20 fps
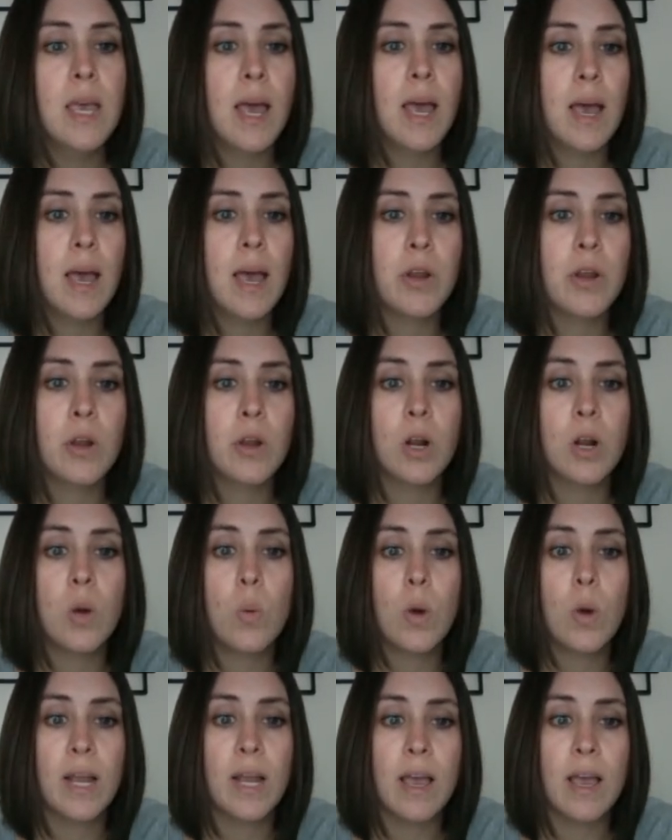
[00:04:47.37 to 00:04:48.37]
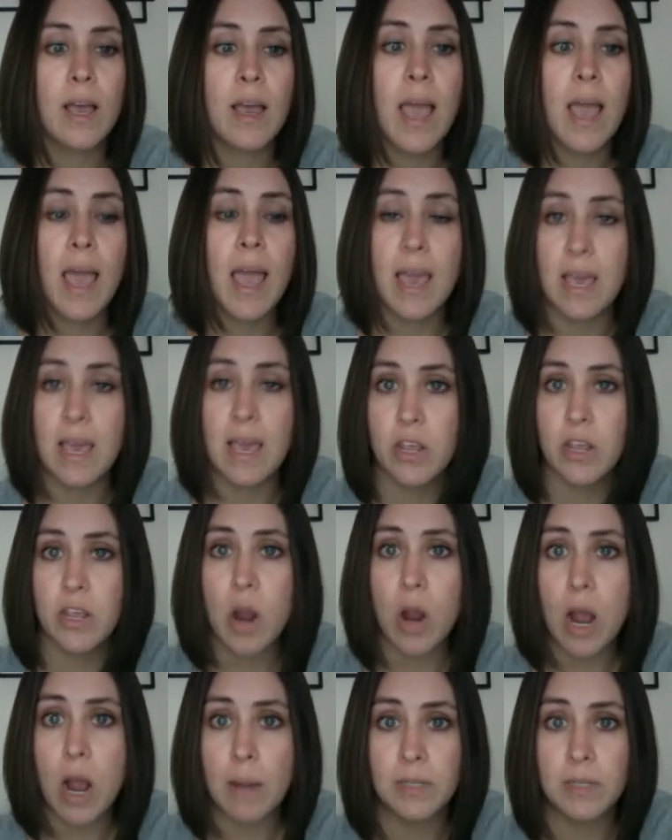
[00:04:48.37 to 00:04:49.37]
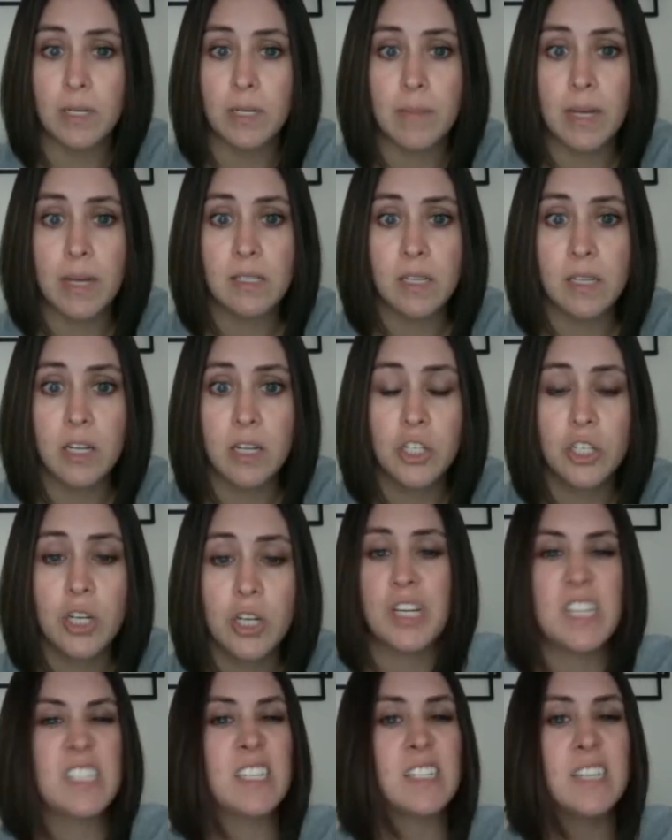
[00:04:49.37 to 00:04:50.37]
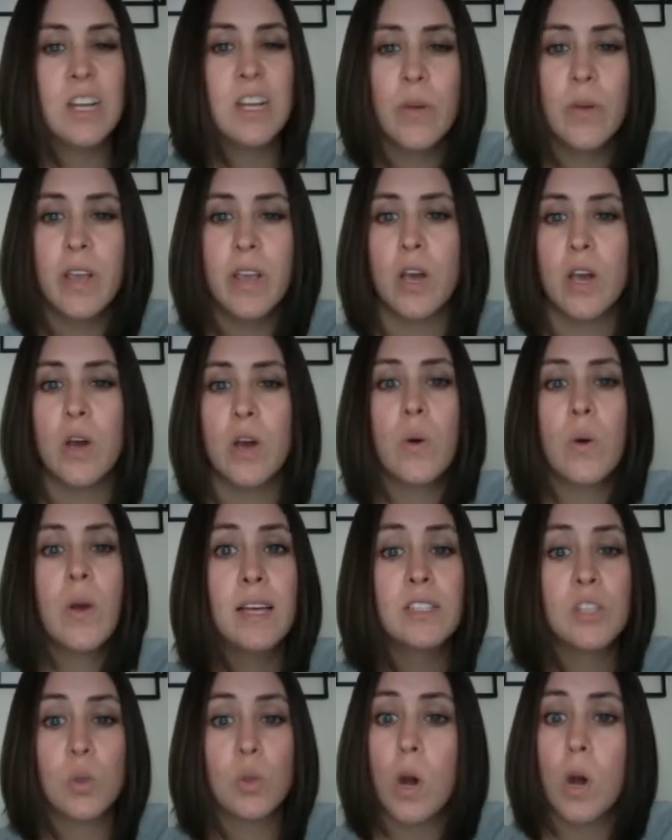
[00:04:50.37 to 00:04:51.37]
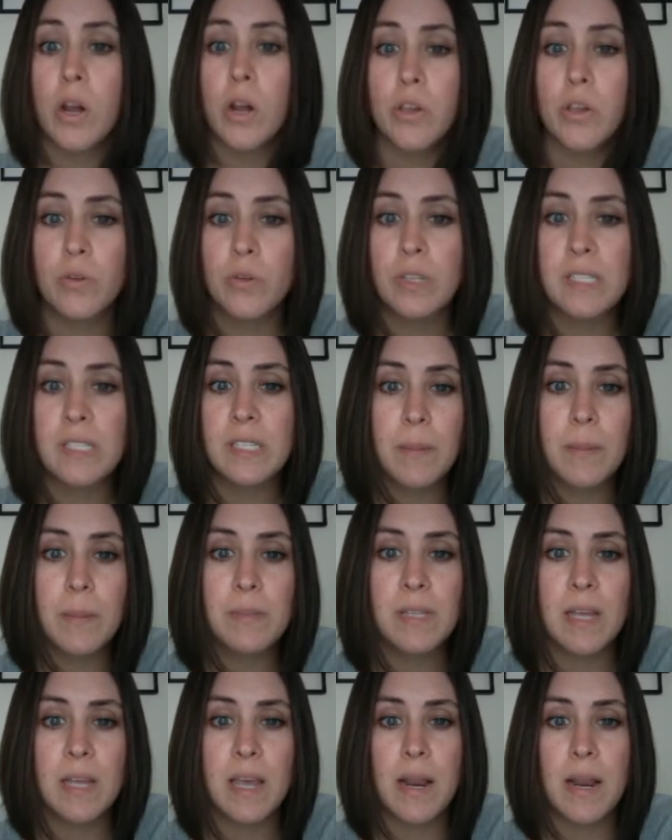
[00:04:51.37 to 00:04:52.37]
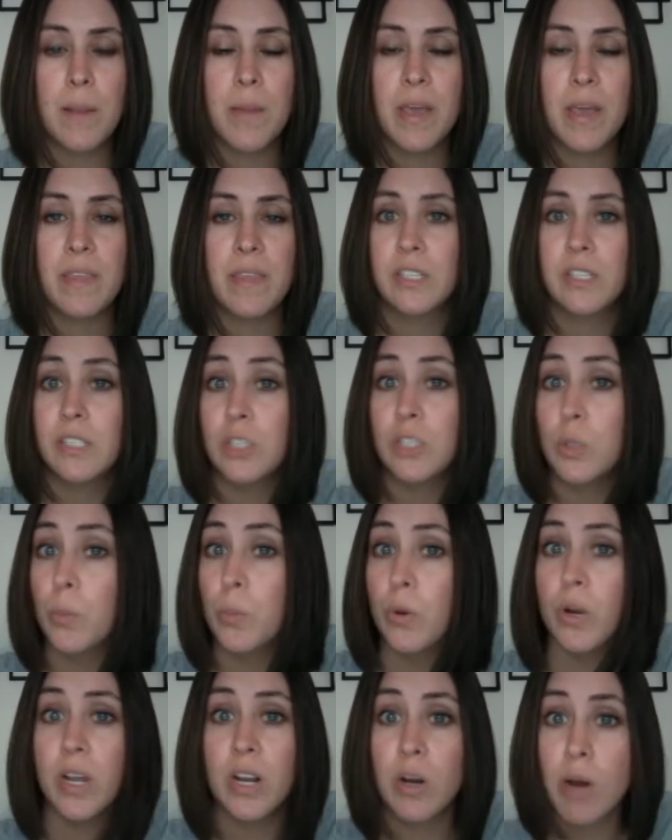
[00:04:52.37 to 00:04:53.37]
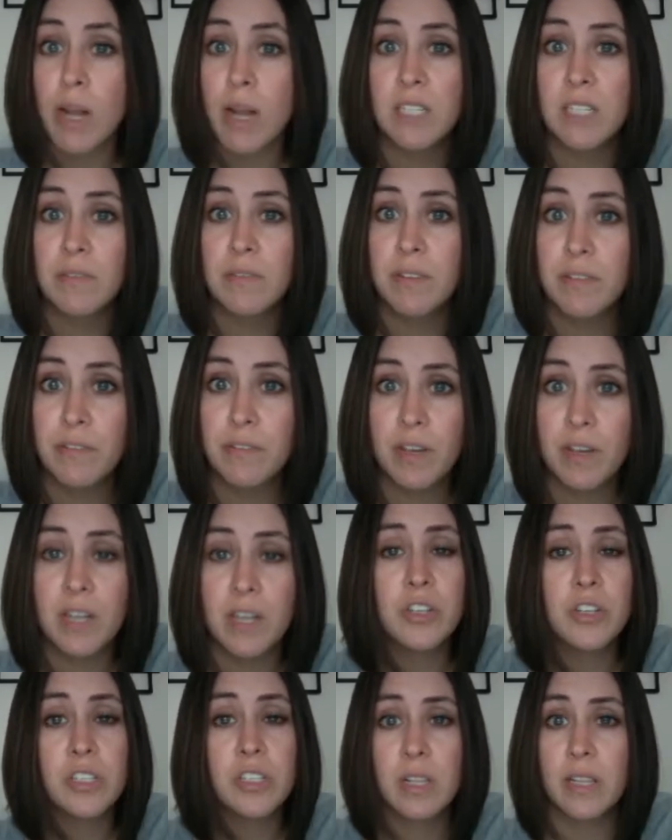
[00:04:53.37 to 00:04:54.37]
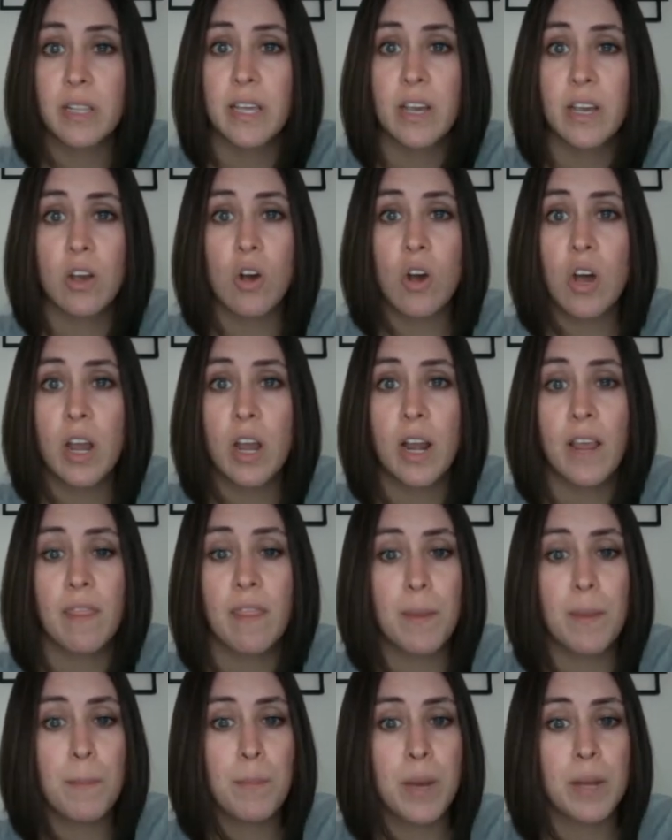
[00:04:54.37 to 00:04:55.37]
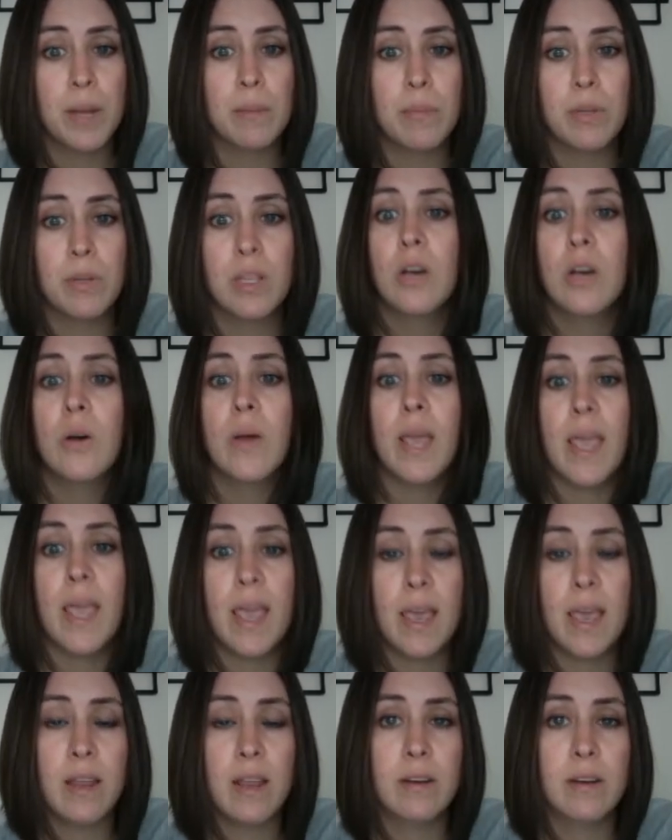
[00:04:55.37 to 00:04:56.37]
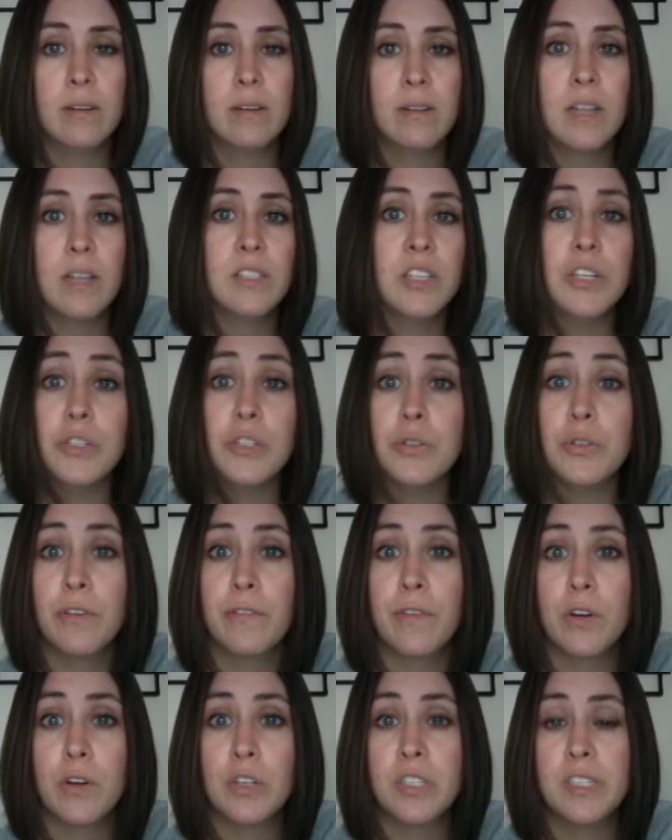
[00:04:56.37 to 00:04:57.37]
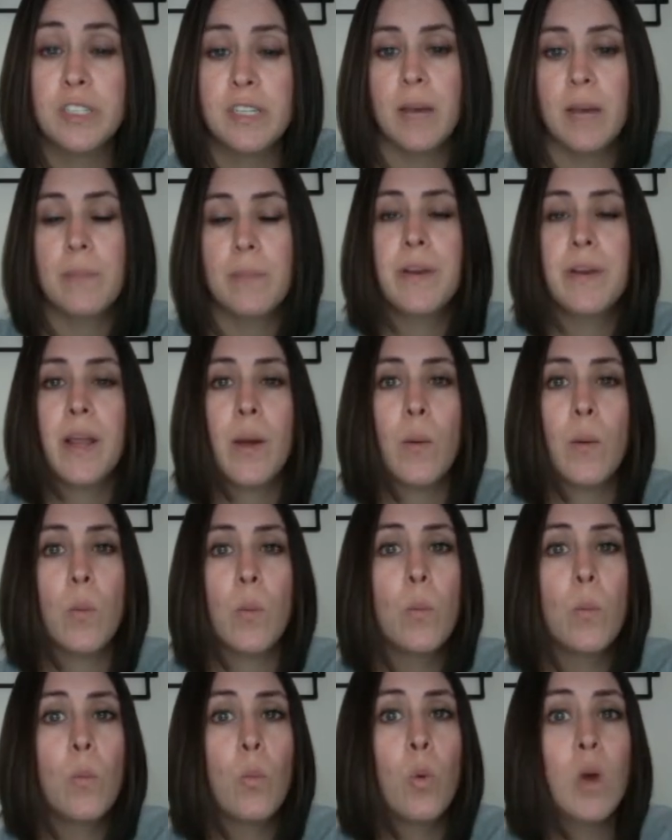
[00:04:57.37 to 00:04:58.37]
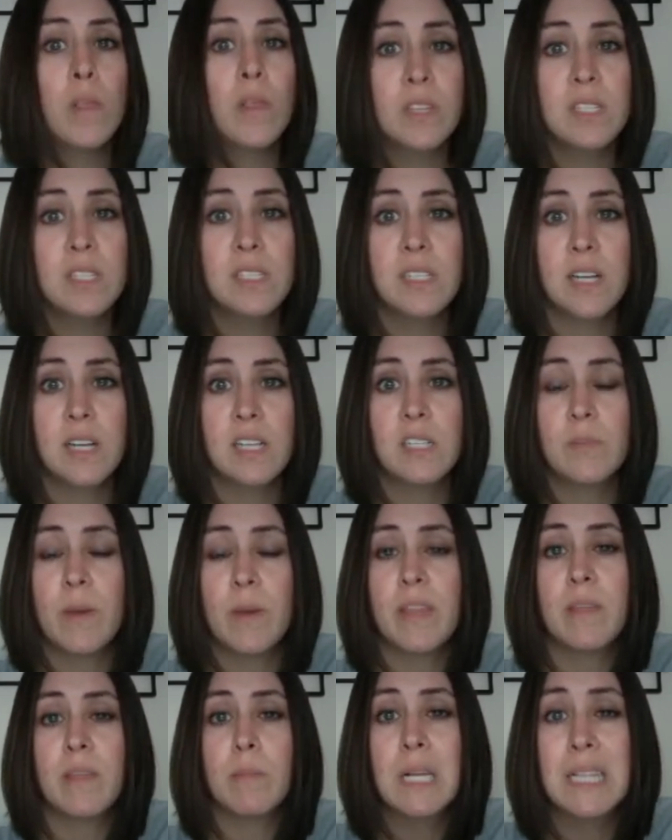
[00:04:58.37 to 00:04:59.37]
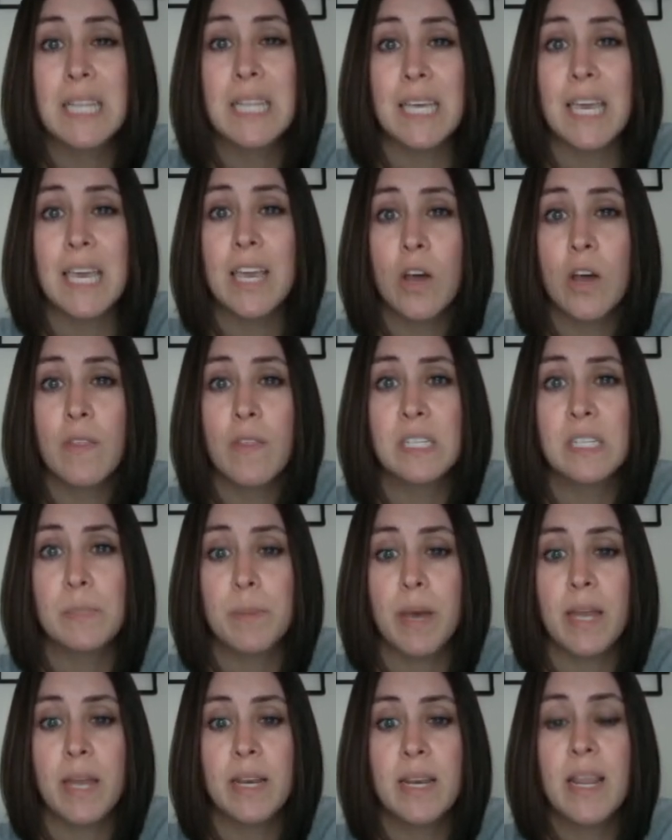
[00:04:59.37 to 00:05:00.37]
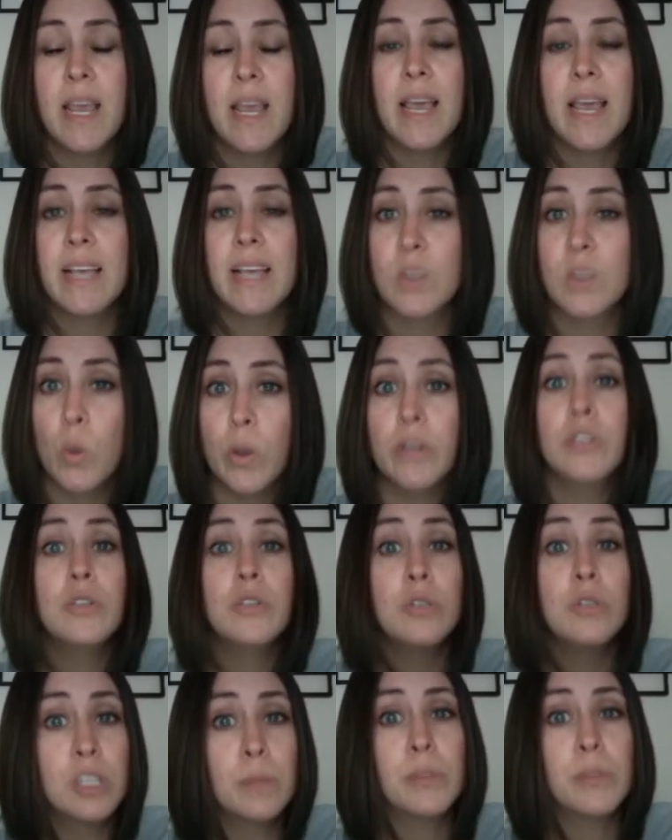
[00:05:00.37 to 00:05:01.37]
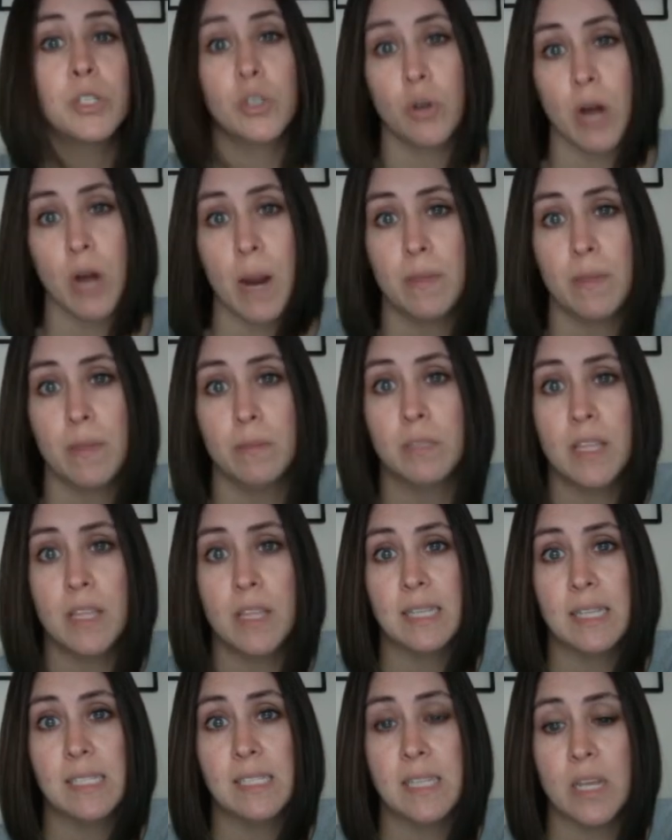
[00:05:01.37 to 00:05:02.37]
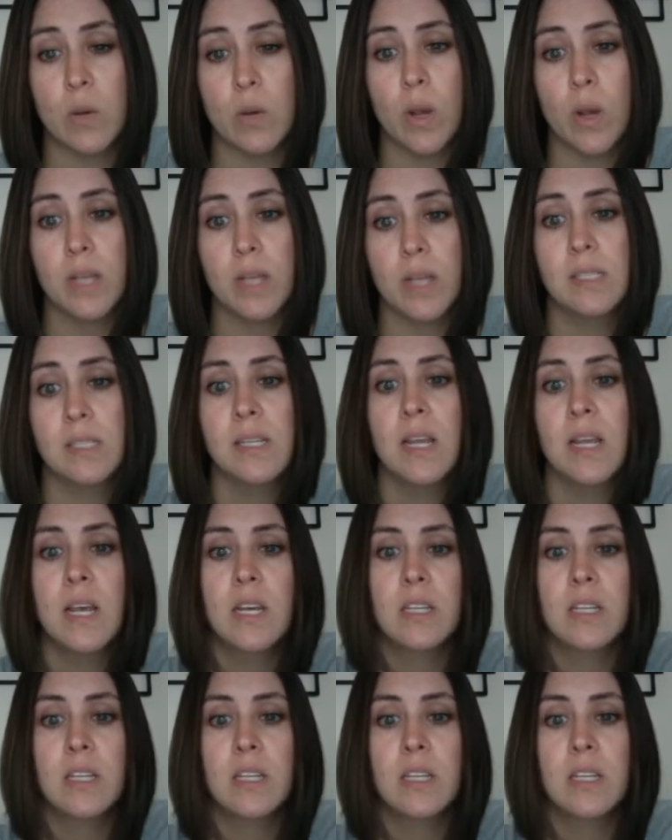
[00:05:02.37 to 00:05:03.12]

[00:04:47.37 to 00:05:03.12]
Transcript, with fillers: Um, now you're gonna wanna edit your opt-in message. It says, here we go. To walk you through the tips and make this super interactive and fun, just click on the button below and I'll send you the first tip. Now, what this does by them clicking on this button, it's going to subscribe them to sequence.